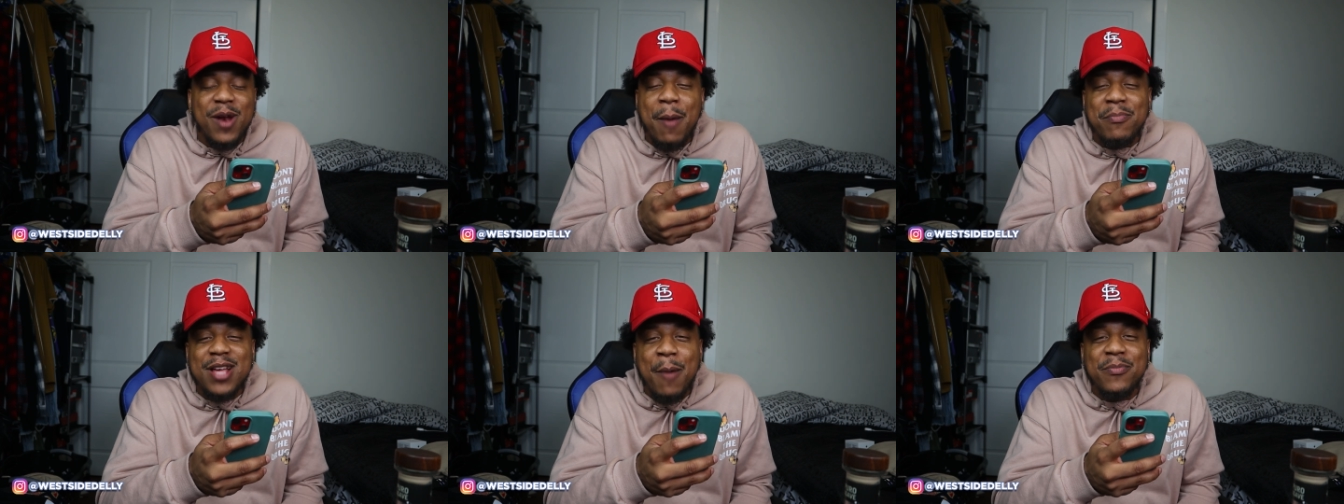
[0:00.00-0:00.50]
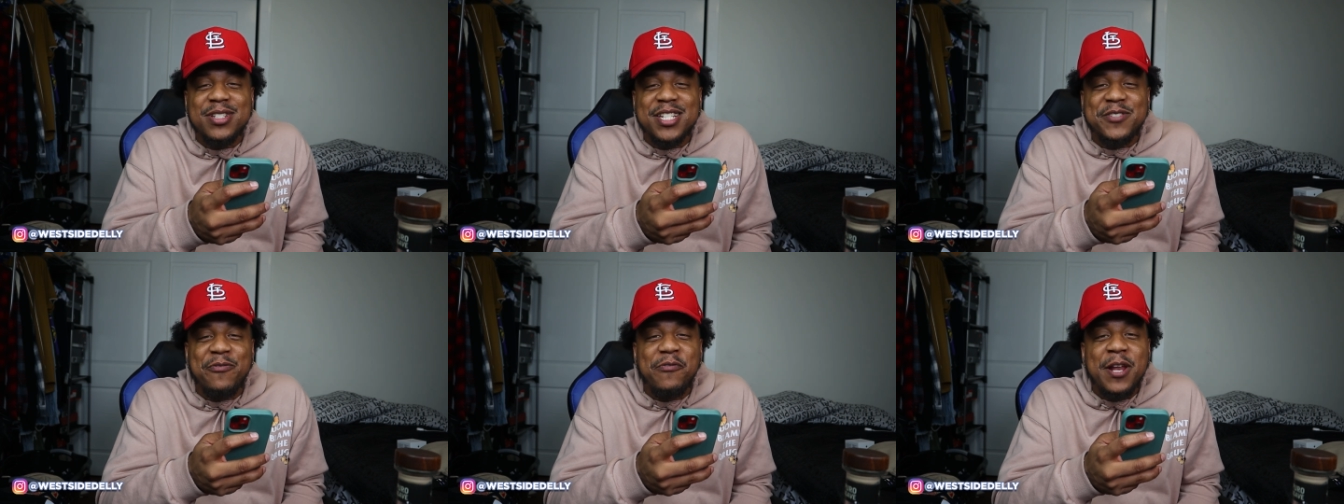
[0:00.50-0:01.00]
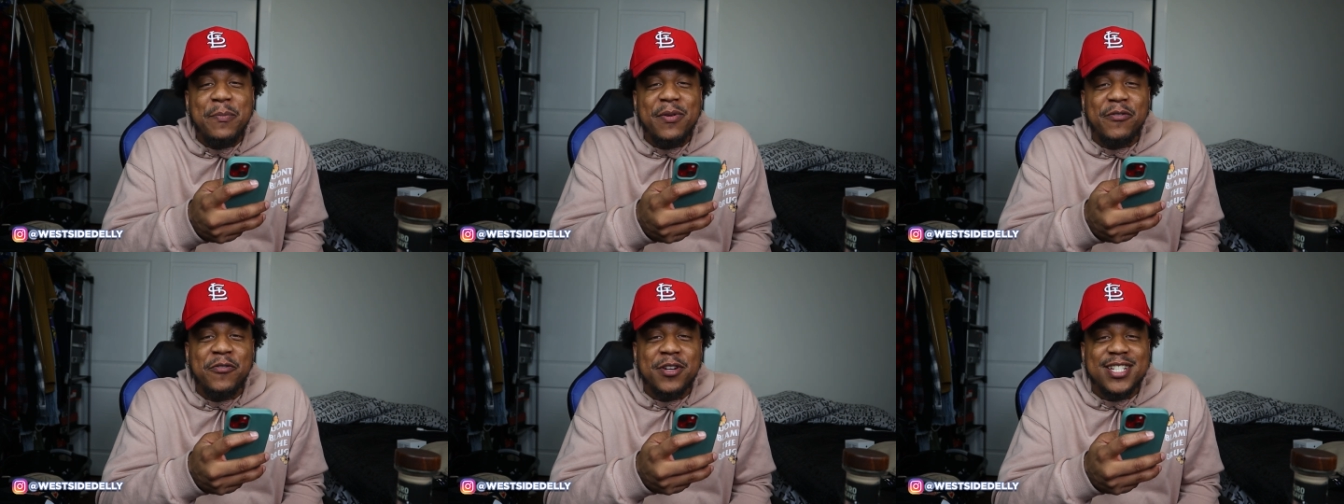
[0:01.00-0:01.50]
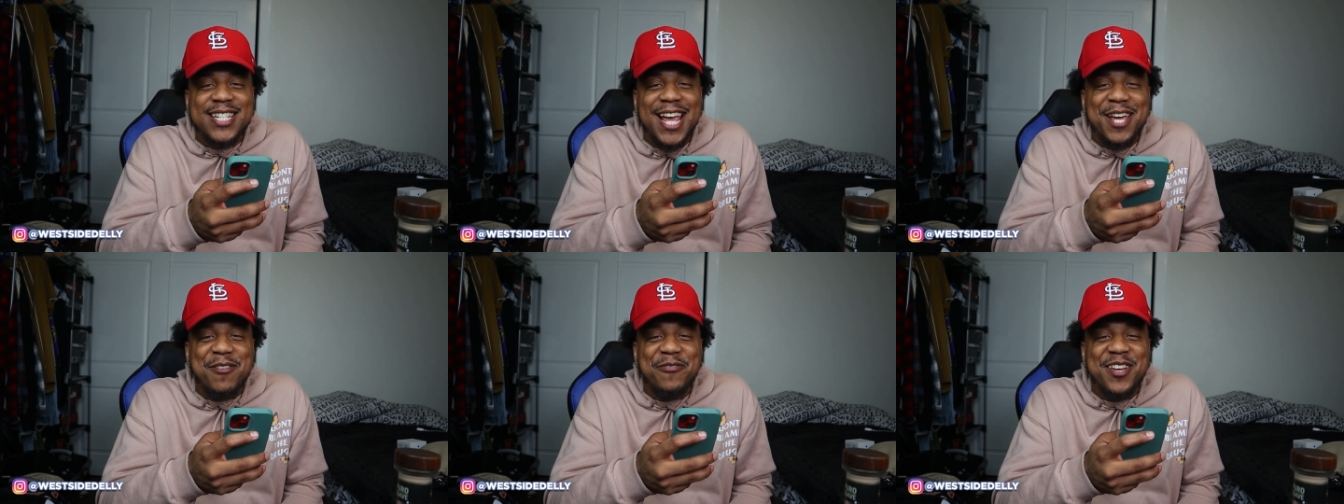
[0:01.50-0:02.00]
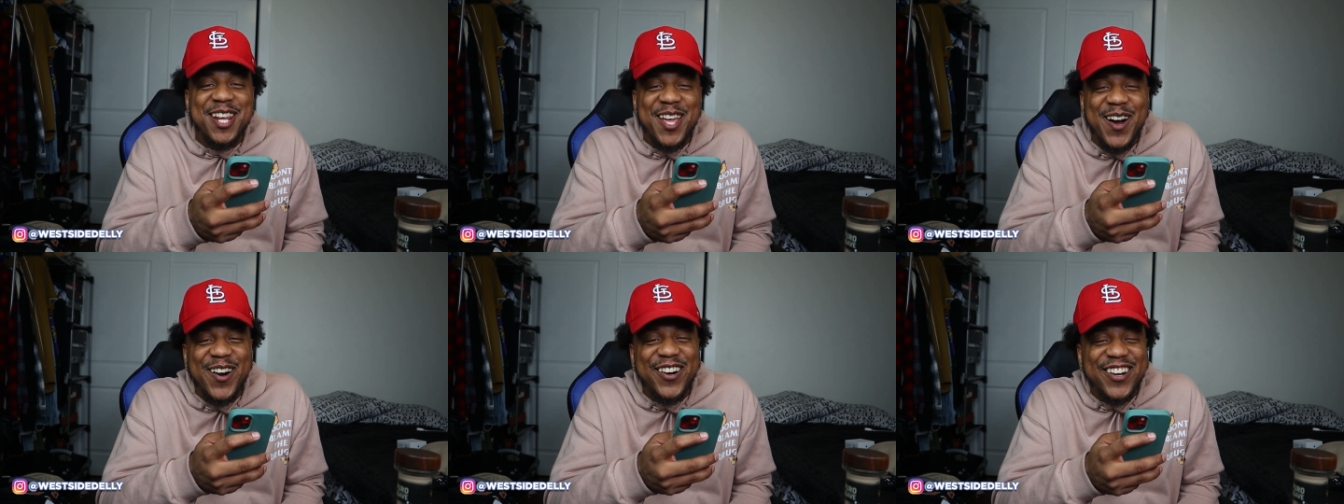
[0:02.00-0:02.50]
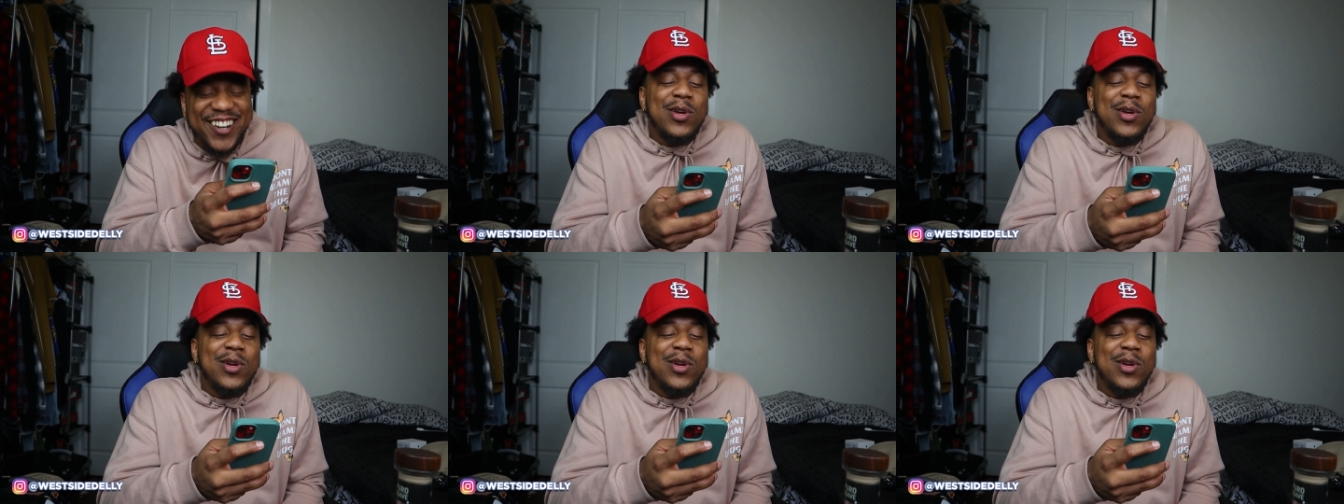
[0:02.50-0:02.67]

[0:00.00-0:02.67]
but I'm gonna just flip it for the sake of the video.